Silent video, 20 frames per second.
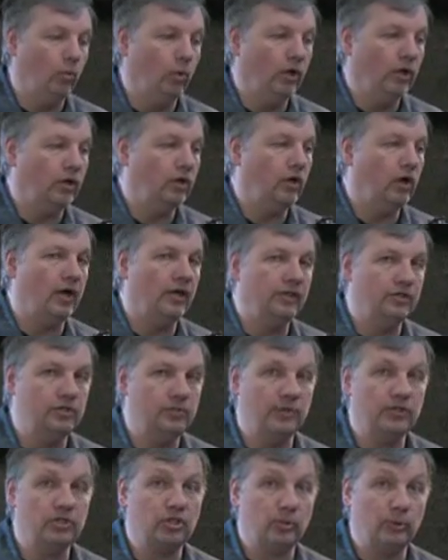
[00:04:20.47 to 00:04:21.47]
work on,
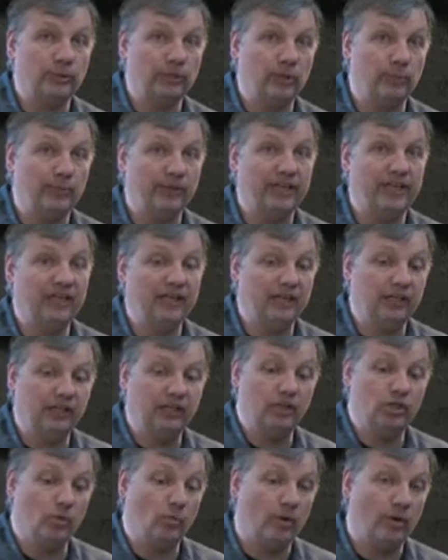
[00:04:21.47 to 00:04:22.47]
especially when you're
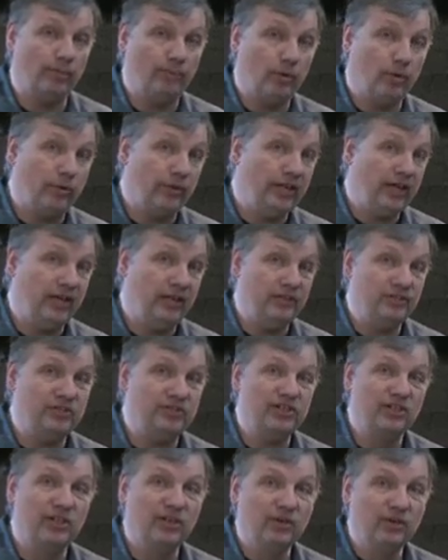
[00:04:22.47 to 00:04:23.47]
beginning and you want both
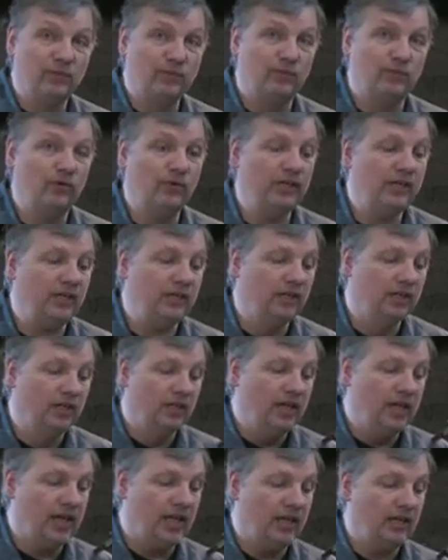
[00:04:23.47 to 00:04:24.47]
hands free,
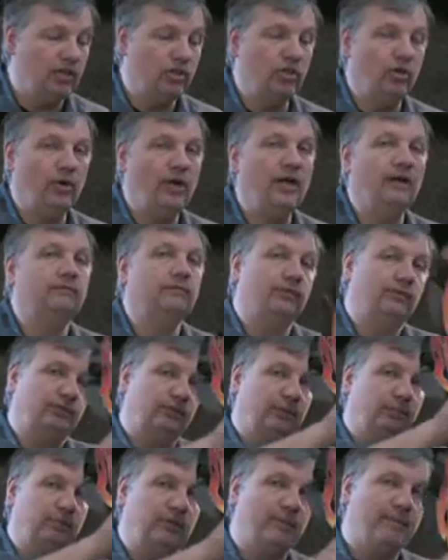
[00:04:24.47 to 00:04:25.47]
and you don't have to
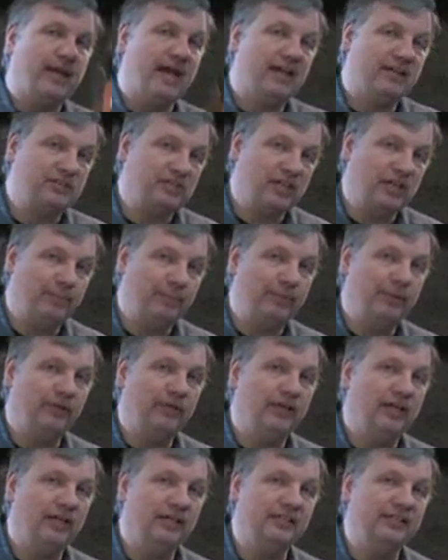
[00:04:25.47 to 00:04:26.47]
flip the mask up
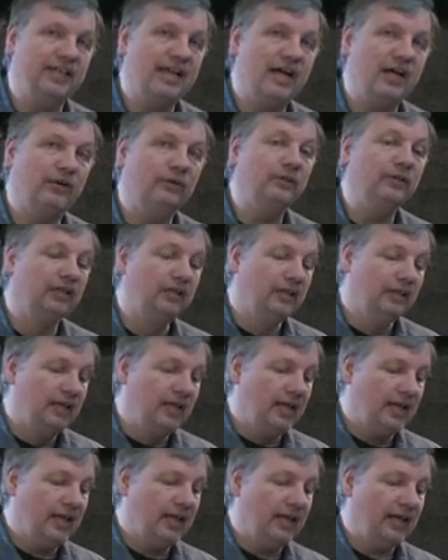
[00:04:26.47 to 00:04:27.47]
and down
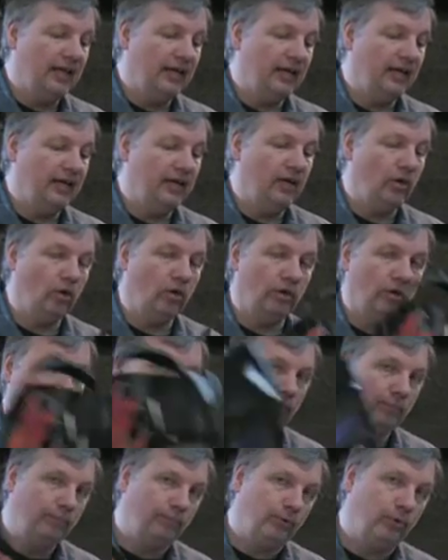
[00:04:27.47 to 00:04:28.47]

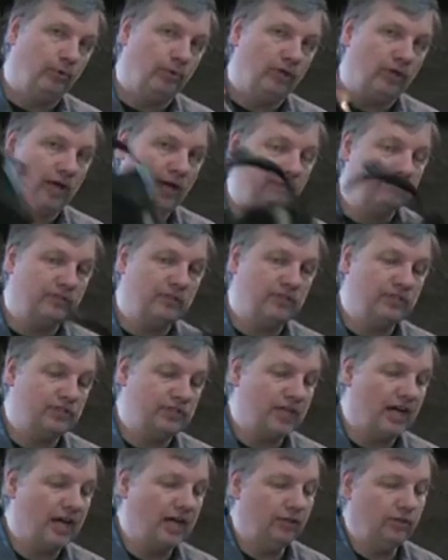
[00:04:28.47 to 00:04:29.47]
or pull it off to the
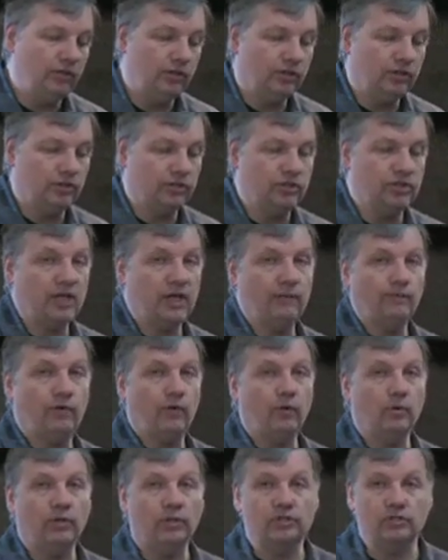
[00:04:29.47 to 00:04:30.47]
side. You can stay
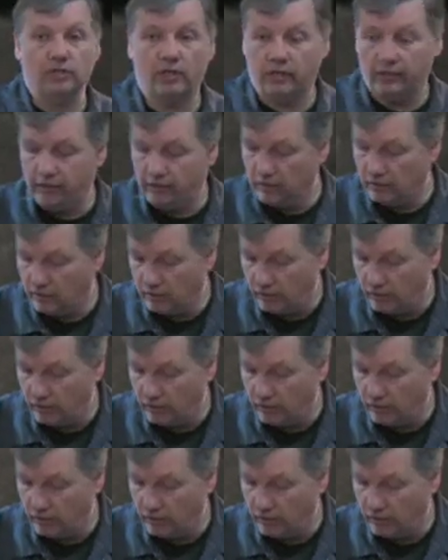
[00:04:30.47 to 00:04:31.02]
focused on